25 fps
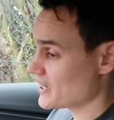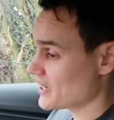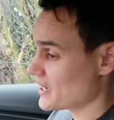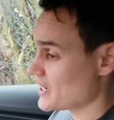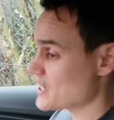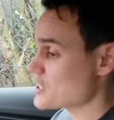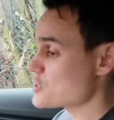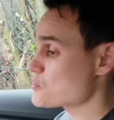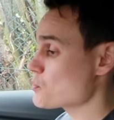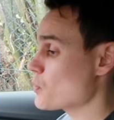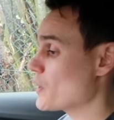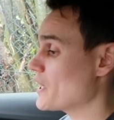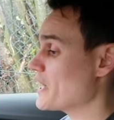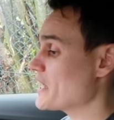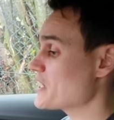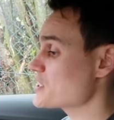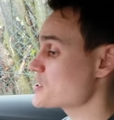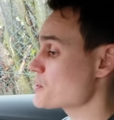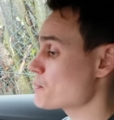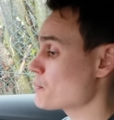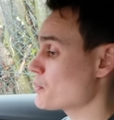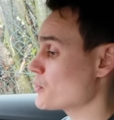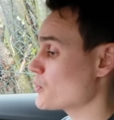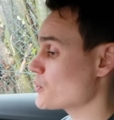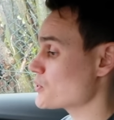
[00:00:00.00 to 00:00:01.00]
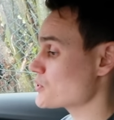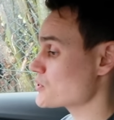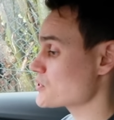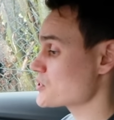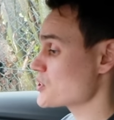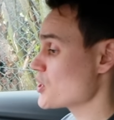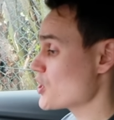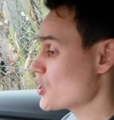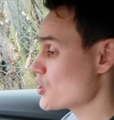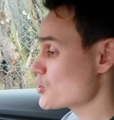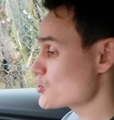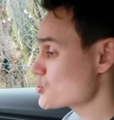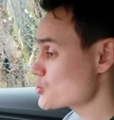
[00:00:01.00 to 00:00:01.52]
He's willing to
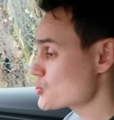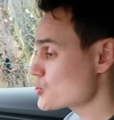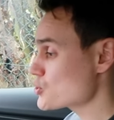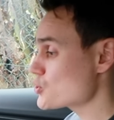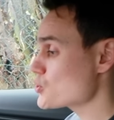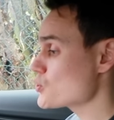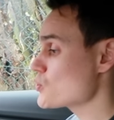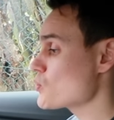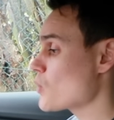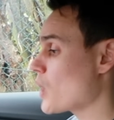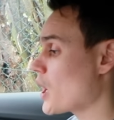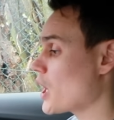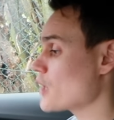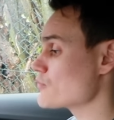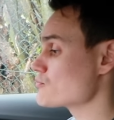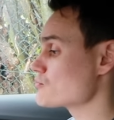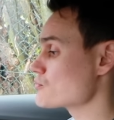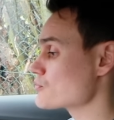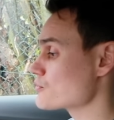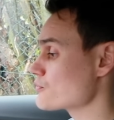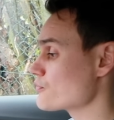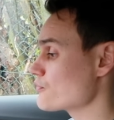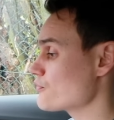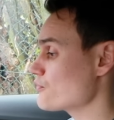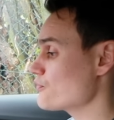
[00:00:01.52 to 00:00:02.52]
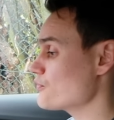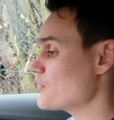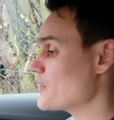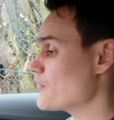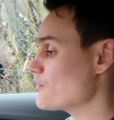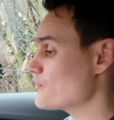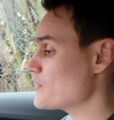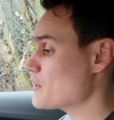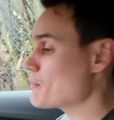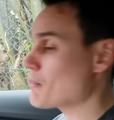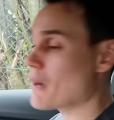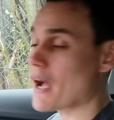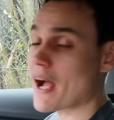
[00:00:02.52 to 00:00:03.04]
put
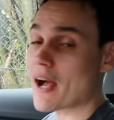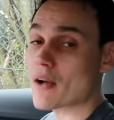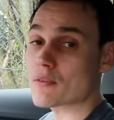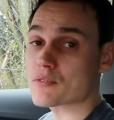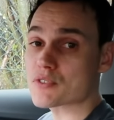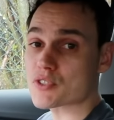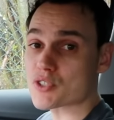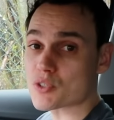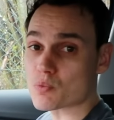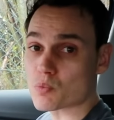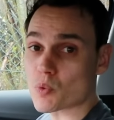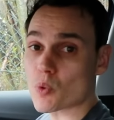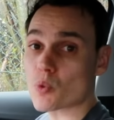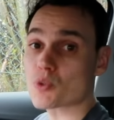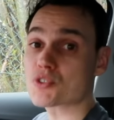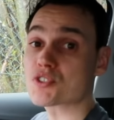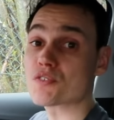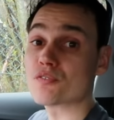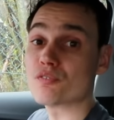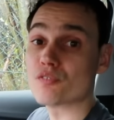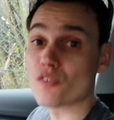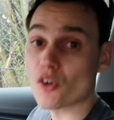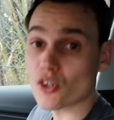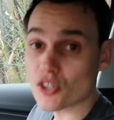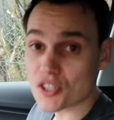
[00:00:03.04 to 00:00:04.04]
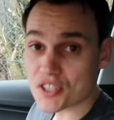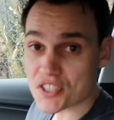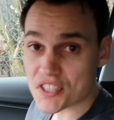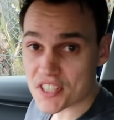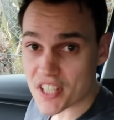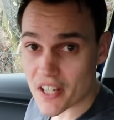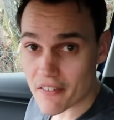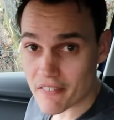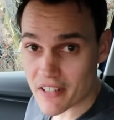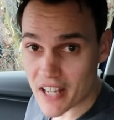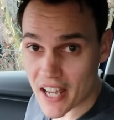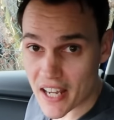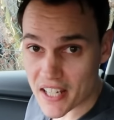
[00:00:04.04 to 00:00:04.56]
£250 towards a
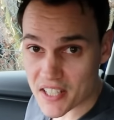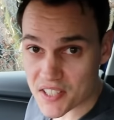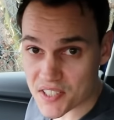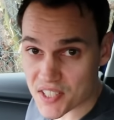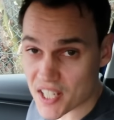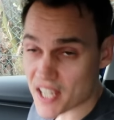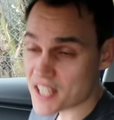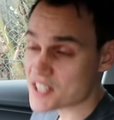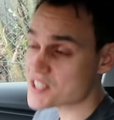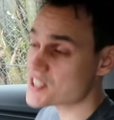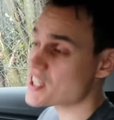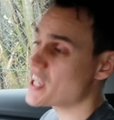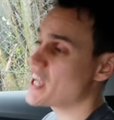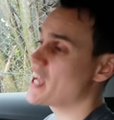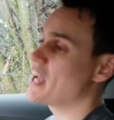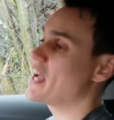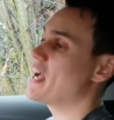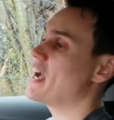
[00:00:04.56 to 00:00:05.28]
voluntary excess.